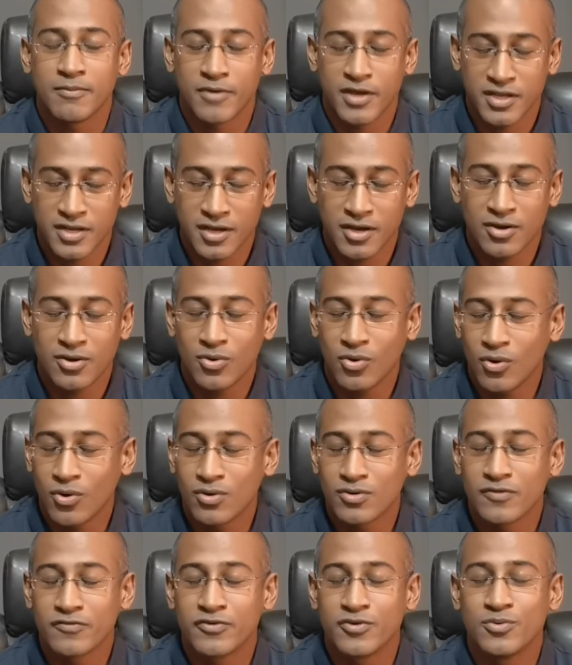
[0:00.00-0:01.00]
By now,
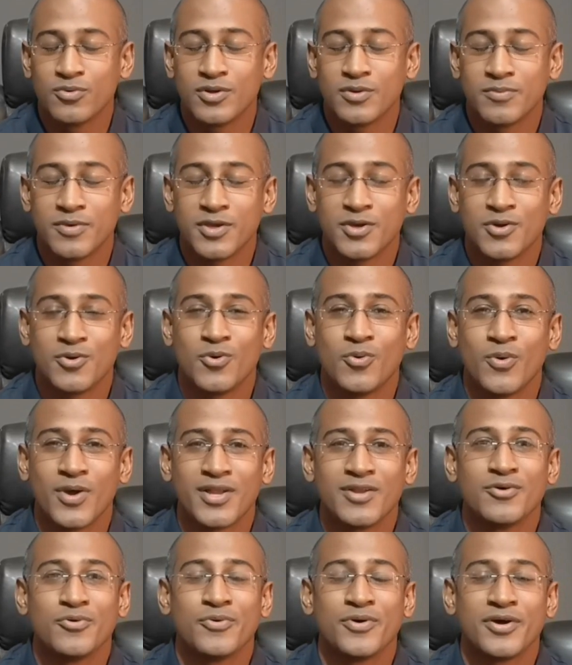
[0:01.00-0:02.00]
all of you will be
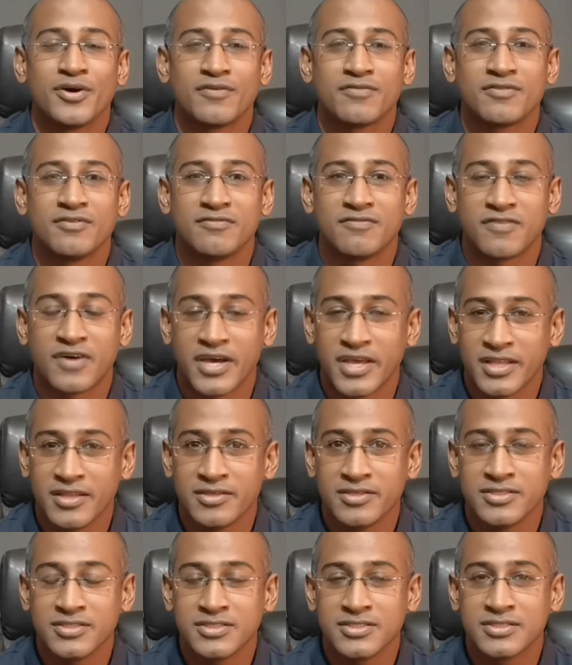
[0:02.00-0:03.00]
well aware of the
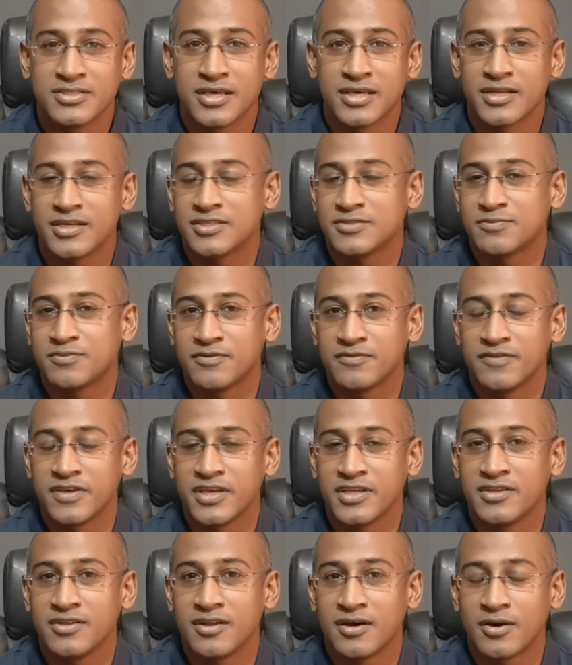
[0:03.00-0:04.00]
violence that has
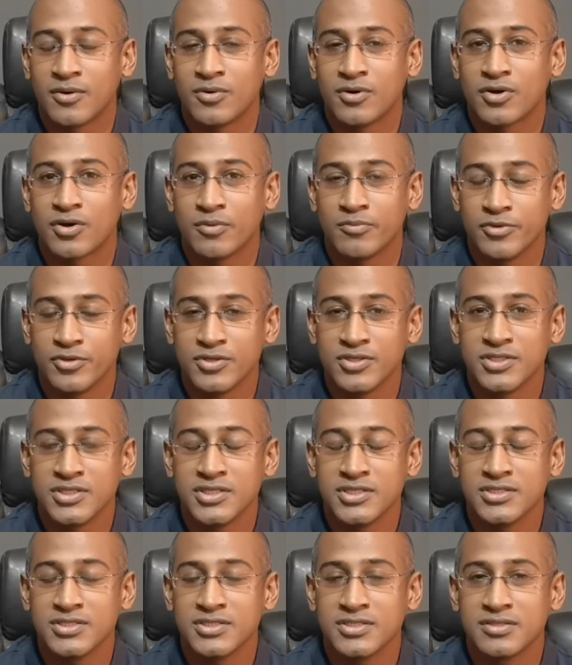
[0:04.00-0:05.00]
pervaded our
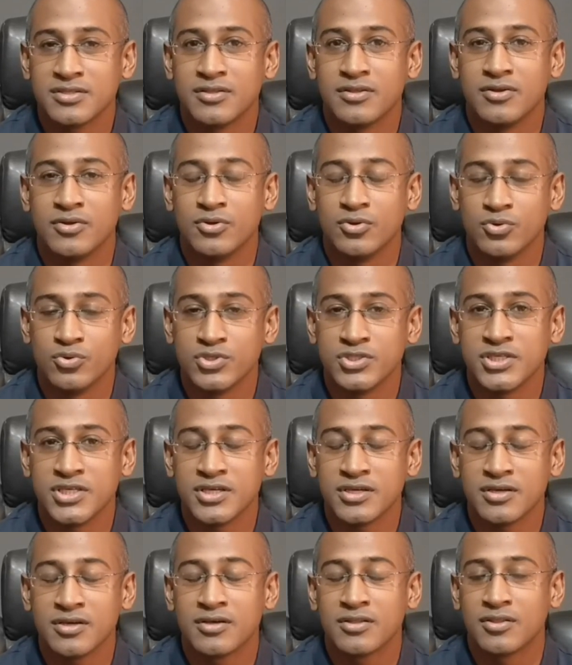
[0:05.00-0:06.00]
communities, the
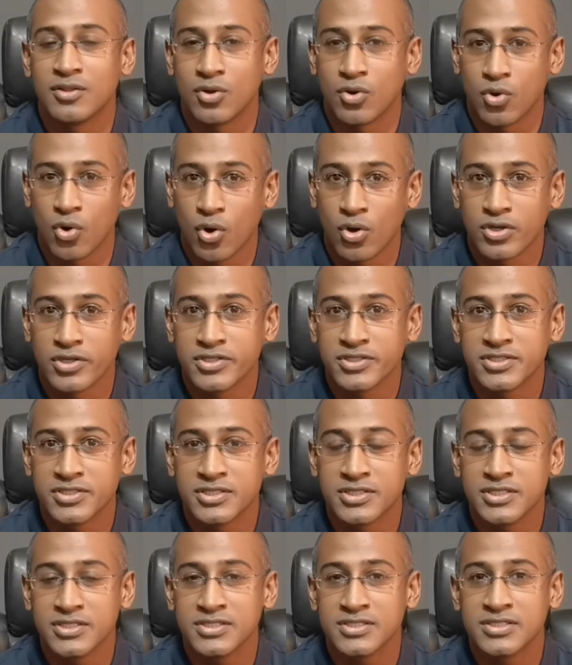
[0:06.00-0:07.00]
looting, the
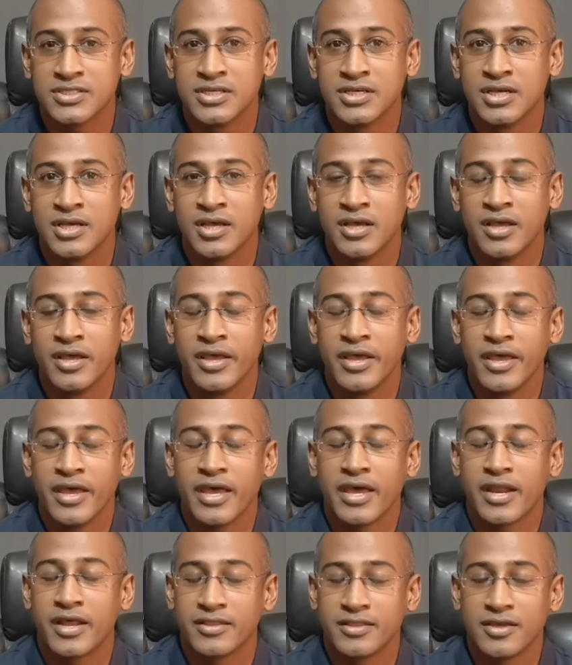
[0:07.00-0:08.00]
lawlessness,
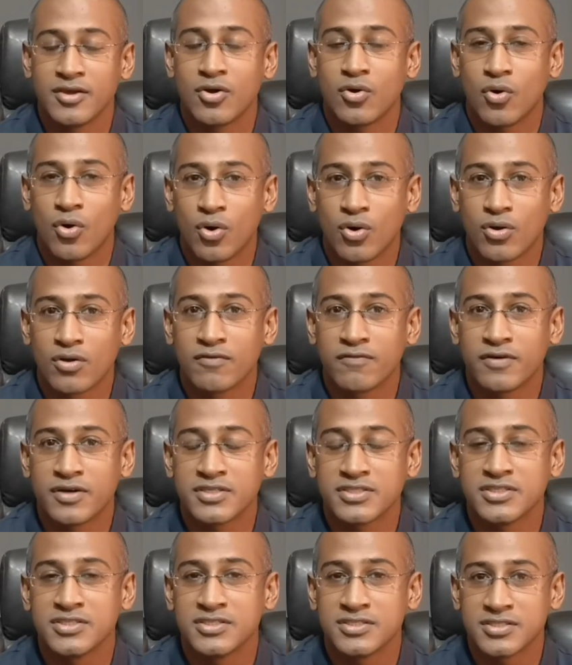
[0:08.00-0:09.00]
and I think all of
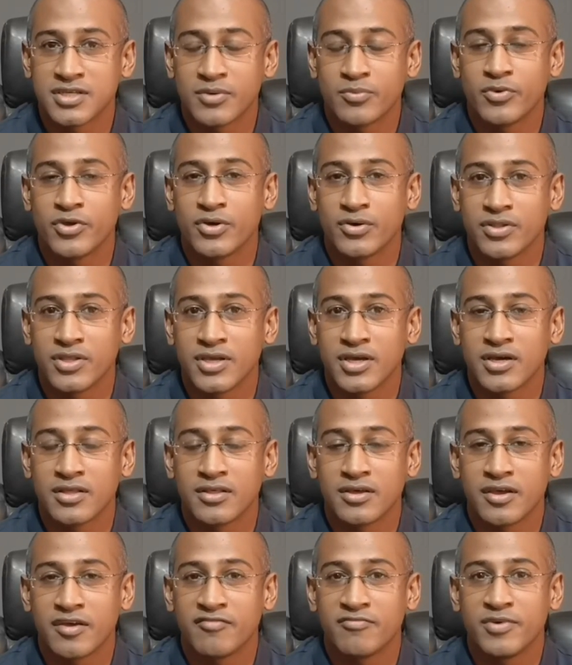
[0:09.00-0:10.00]
us in some way or the
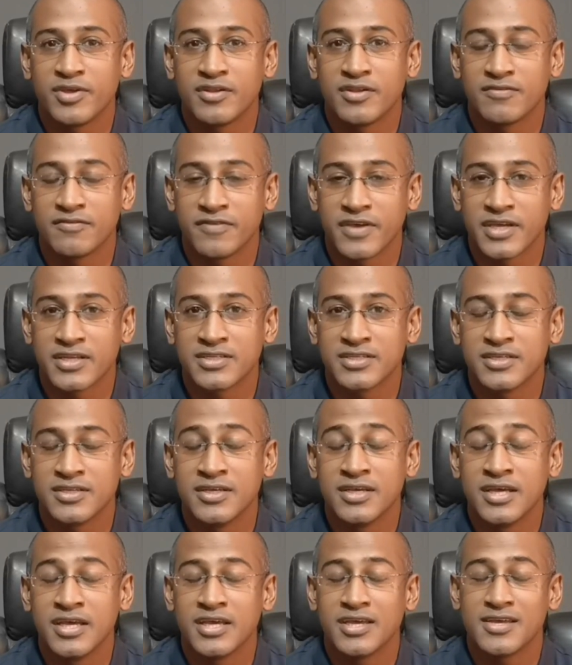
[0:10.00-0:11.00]
other have been
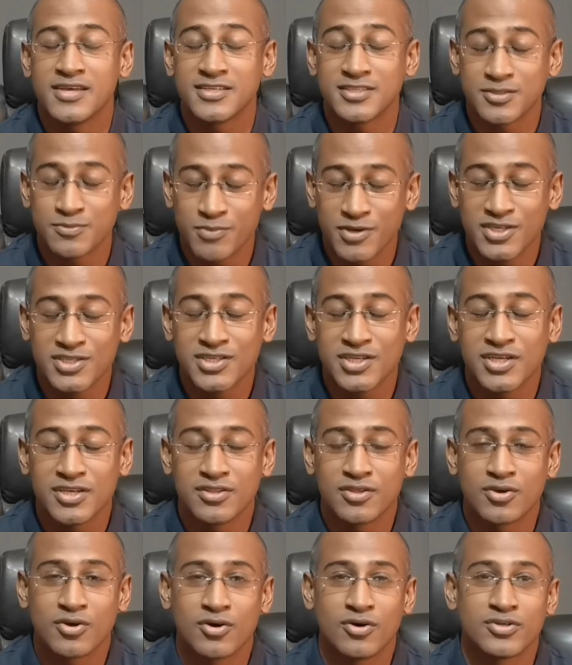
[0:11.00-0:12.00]
affected, especially
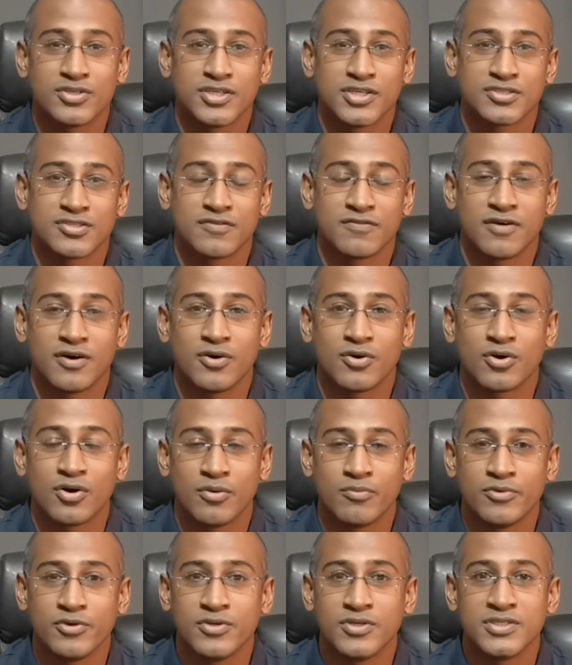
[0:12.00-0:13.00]
in the context of our
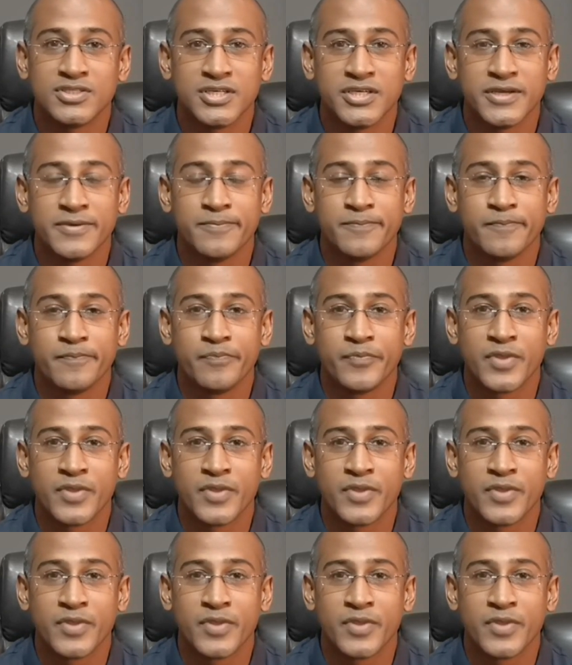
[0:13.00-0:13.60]
community.